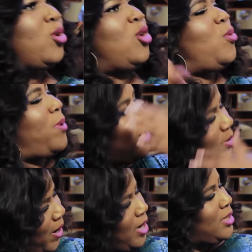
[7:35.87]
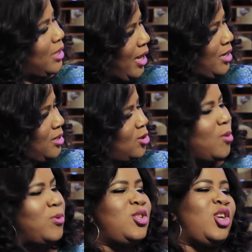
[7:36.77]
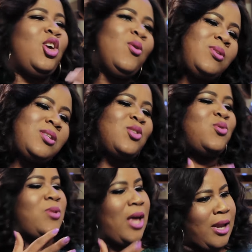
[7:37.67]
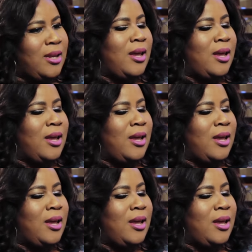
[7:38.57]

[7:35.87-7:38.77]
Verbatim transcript: would also be in Spanish class. So it was cute to do that.